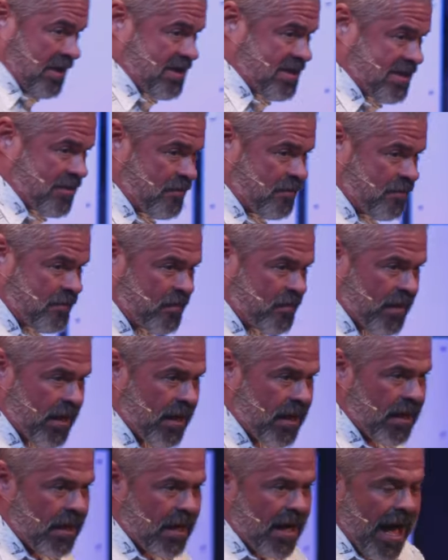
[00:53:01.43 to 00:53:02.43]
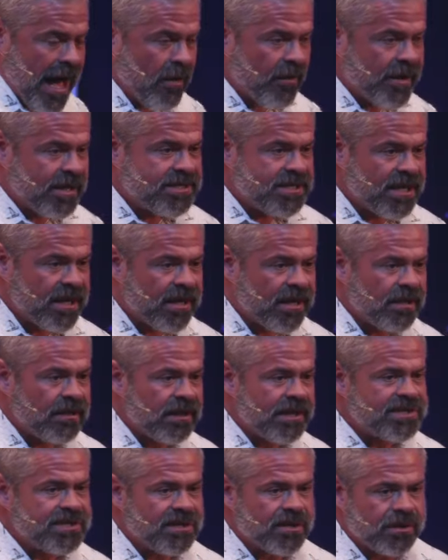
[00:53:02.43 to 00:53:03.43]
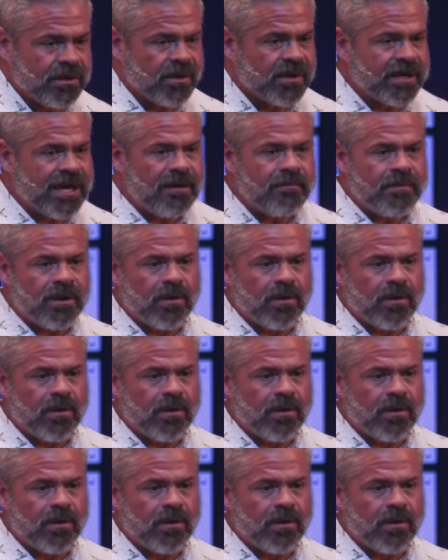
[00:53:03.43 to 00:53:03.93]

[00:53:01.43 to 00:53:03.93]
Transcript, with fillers: and wholeness. I want to tell you, listen, the